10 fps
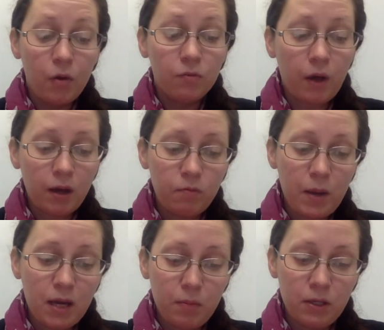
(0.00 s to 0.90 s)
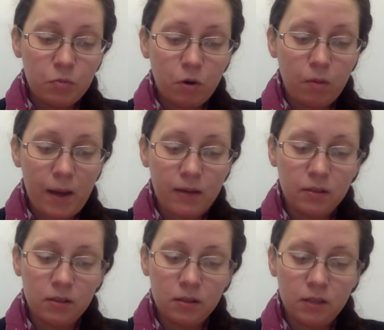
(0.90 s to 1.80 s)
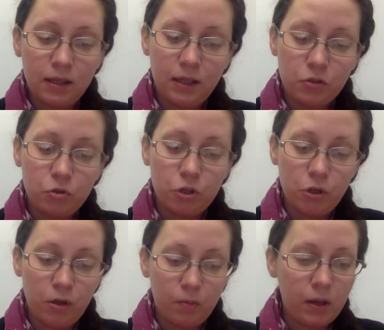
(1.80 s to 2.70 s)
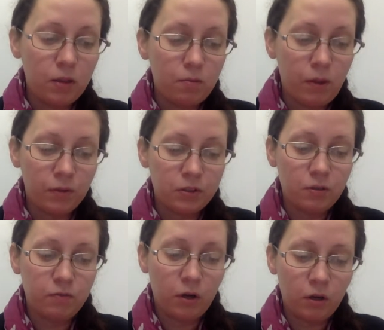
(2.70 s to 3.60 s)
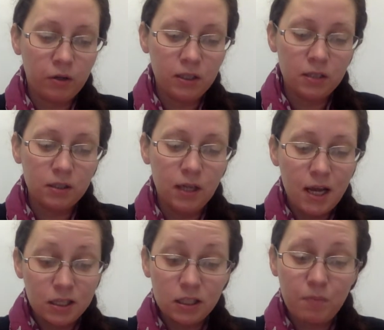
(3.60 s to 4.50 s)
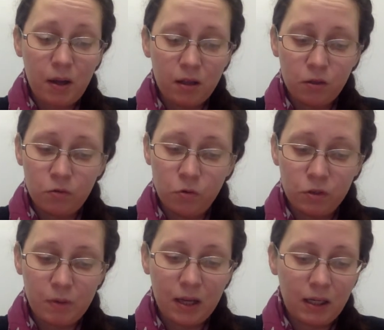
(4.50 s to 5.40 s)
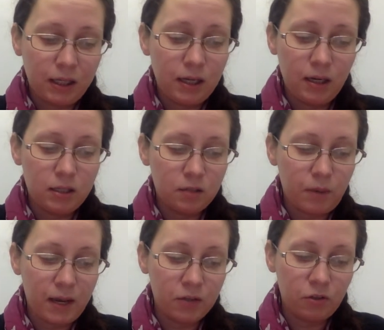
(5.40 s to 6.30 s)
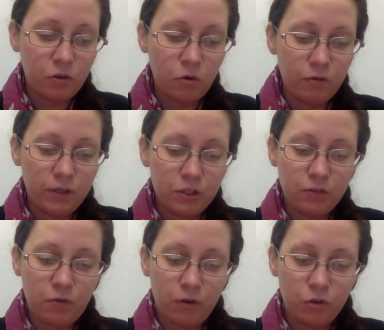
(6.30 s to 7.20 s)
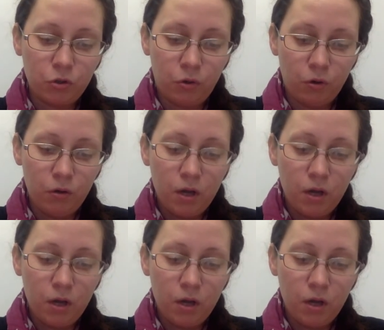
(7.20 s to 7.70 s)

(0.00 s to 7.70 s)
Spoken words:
5 babies were abandoned at the Little Tulip in the months that followed and, despite the rules being clearly displayed on the orphanage's front door,